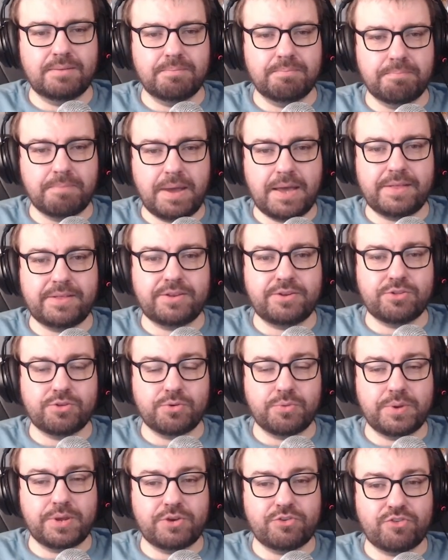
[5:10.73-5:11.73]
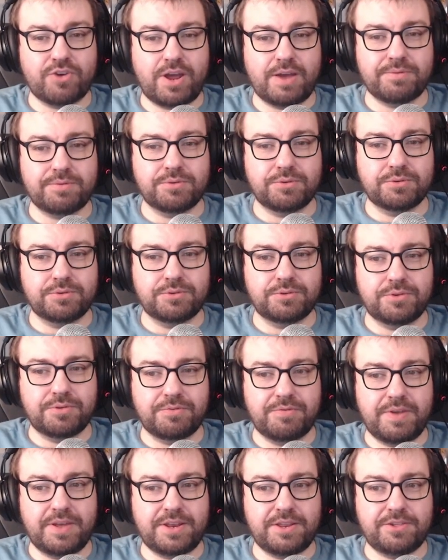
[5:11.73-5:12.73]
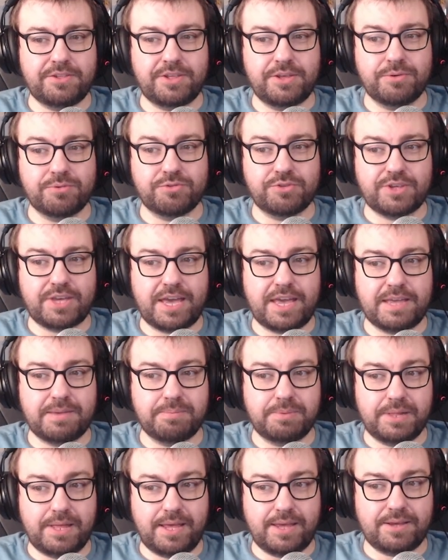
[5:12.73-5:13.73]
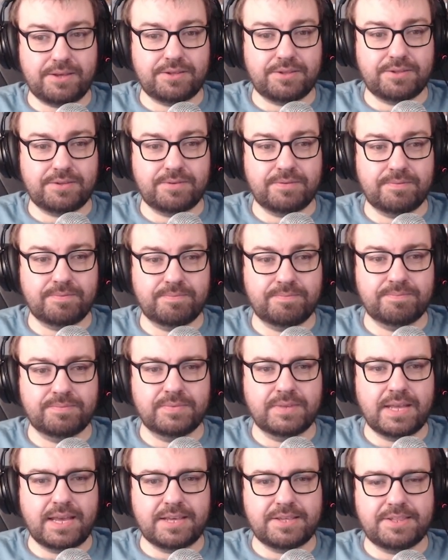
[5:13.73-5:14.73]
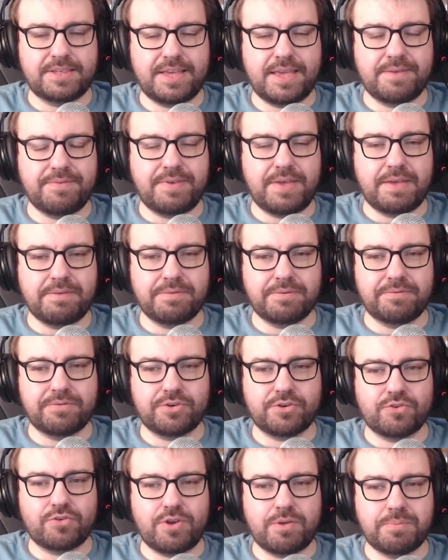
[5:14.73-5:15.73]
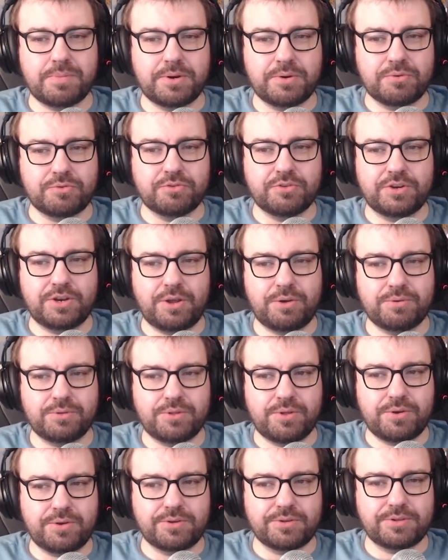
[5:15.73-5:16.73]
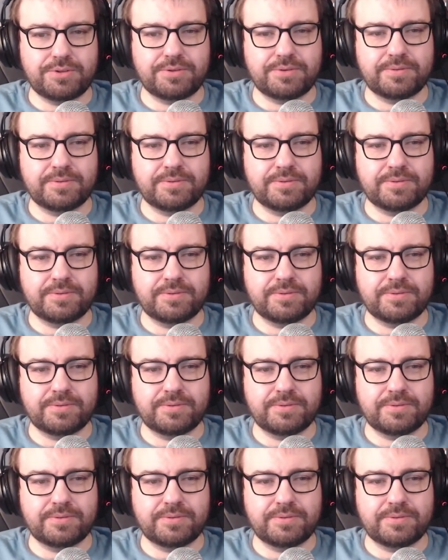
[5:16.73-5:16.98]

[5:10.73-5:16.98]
Mal and Zoe travel to Veristeel Skyplex, a safe haven for criminals and outlaws.